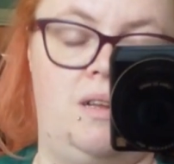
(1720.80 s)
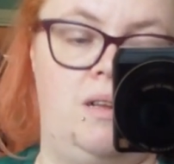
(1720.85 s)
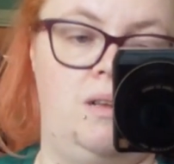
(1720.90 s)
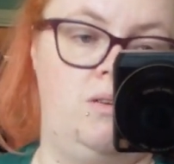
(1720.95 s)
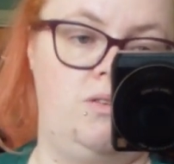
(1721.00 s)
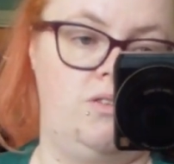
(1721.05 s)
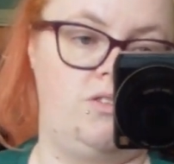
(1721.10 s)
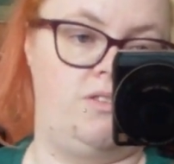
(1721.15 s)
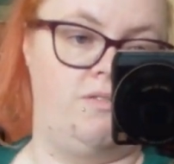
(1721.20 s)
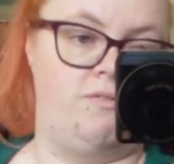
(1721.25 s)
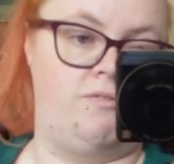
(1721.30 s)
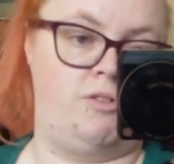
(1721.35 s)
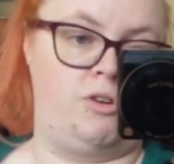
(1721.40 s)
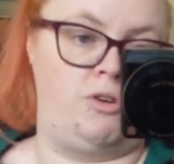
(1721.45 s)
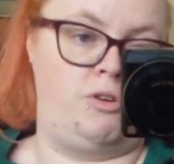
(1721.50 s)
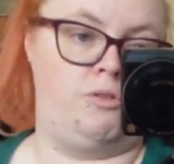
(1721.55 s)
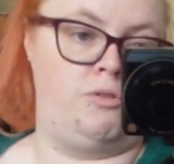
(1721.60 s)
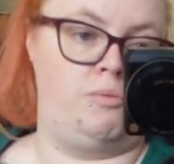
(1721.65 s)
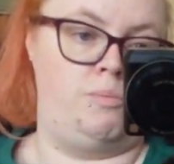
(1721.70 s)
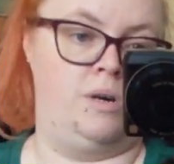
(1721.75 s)
Lots of
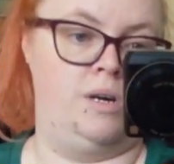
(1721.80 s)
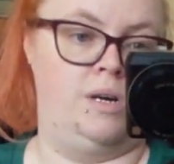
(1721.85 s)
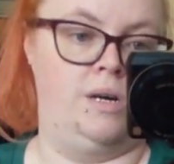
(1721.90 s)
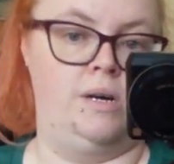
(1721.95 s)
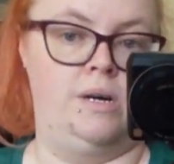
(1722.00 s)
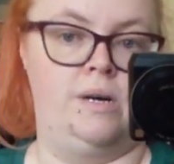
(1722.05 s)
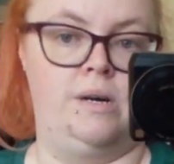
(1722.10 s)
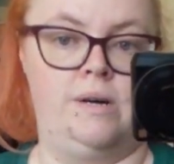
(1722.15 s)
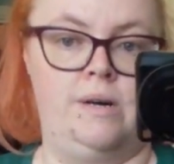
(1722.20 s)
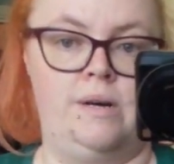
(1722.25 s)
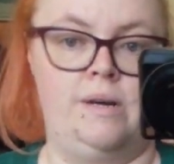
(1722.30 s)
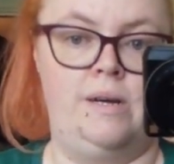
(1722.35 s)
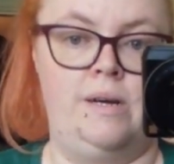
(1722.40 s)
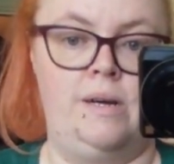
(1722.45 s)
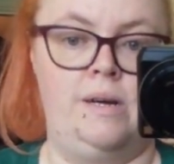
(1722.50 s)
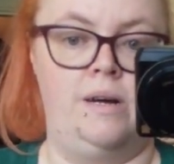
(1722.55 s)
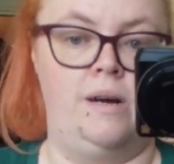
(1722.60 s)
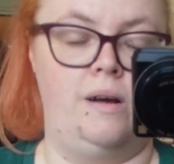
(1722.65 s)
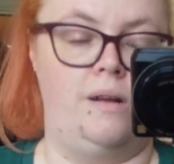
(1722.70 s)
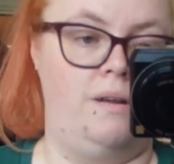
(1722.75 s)
room.
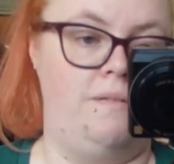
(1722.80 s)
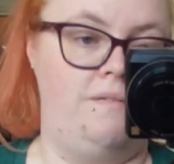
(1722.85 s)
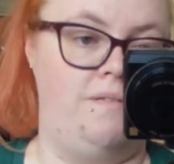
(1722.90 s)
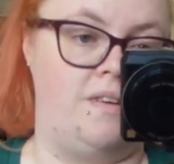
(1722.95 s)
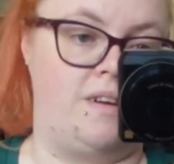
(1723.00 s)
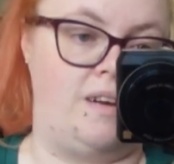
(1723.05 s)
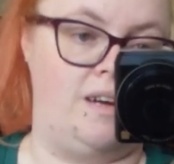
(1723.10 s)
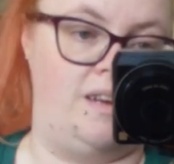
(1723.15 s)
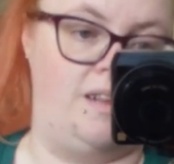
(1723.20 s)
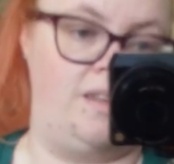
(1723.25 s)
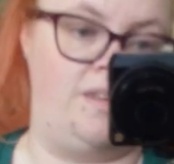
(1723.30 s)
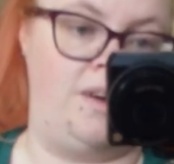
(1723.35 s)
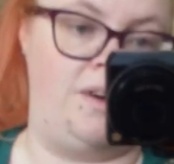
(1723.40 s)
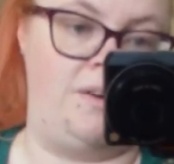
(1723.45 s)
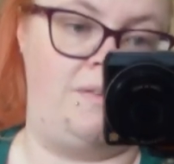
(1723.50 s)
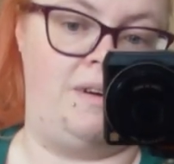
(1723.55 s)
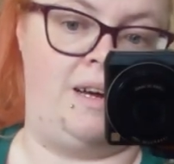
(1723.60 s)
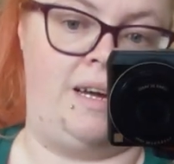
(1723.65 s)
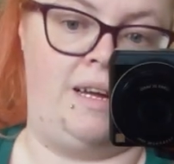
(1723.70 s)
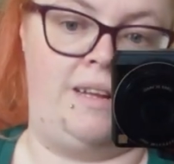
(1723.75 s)
Love the colour
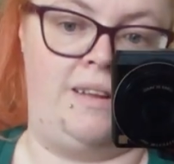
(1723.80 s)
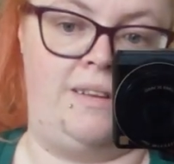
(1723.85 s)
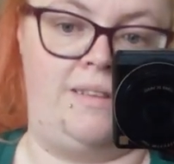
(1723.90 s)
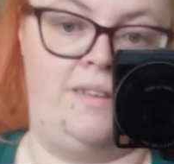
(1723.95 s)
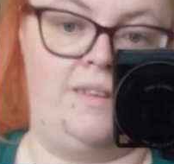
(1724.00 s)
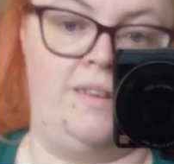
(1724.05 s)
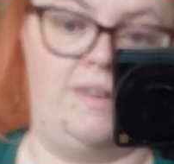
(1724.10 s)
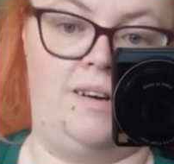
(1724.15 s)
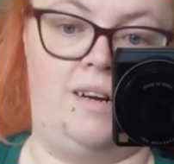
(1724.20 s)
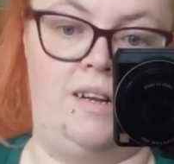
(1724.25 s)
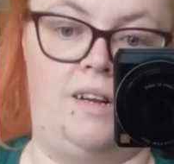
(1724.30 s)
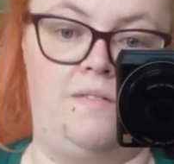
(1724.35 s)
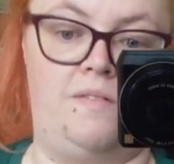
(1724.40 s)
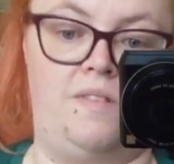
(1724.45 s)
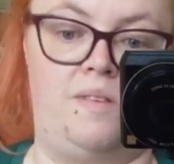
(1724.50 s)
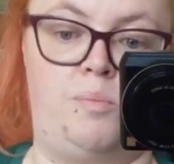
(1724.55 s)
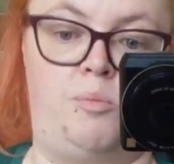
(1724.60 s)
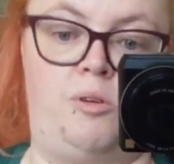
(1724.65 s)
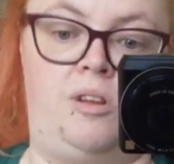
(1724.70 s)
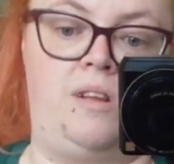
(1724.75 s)
though, and I love
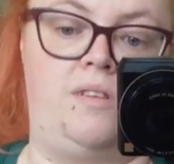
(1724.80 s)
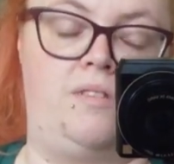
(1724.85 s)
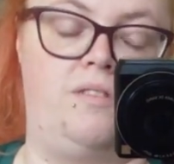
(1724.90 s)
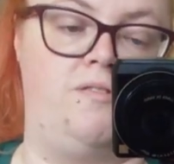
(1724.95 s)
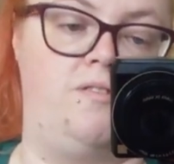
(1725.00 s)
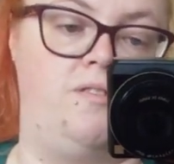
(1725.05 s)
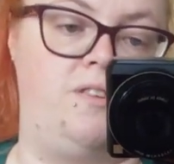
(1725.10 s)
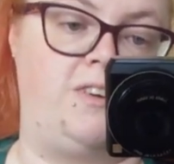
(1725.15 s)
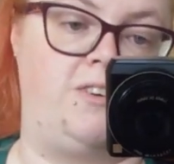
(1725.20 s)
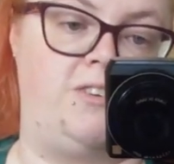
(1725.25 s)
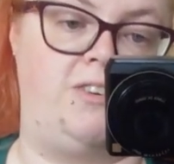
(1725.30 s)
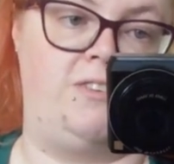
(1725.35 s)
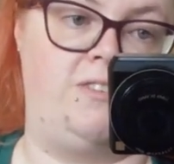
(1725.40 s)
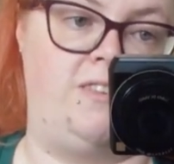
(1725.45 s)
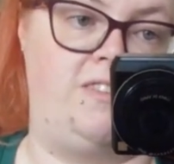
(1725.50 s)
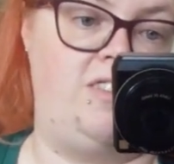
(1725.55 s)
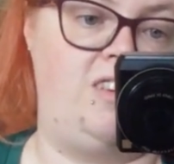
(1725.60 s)
this print because I've already got it on the